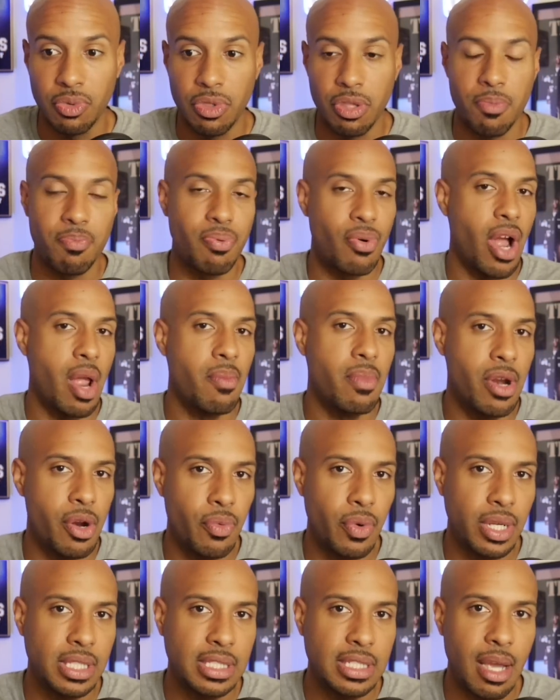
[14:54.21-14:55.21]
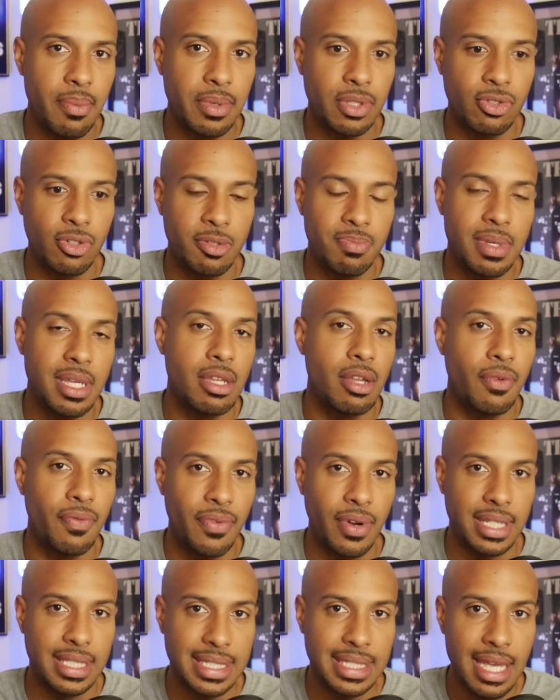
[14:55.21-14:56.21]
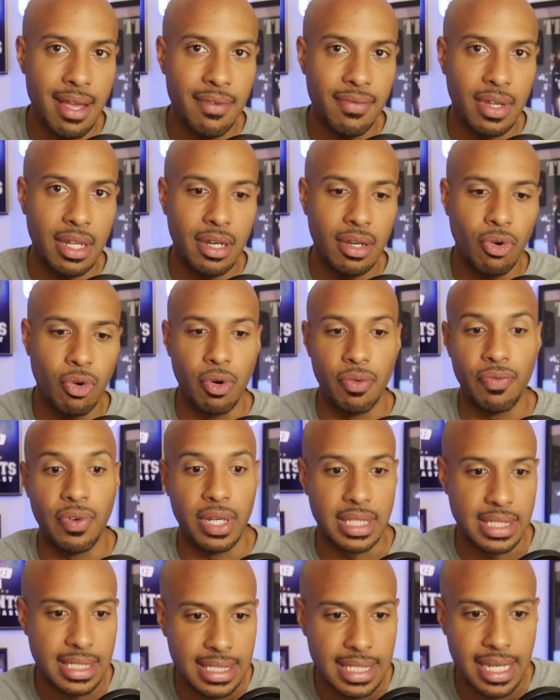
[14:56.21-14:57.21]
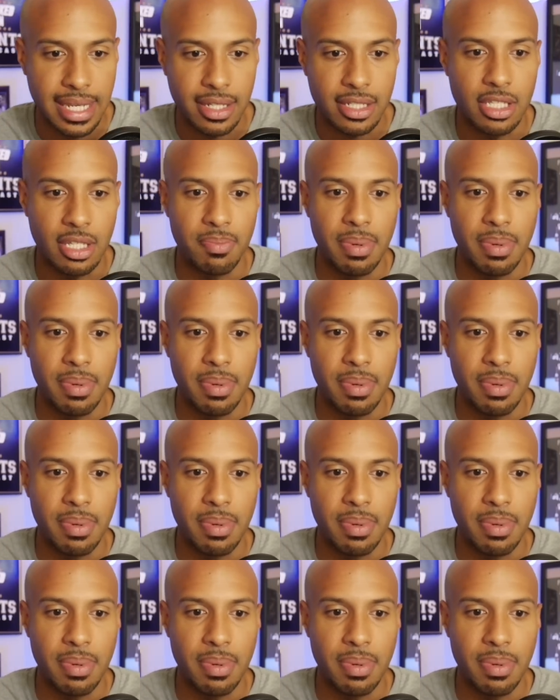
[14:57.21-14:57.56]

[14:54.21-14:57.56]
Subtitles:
with your primary run-stopping source being your front seven or front six,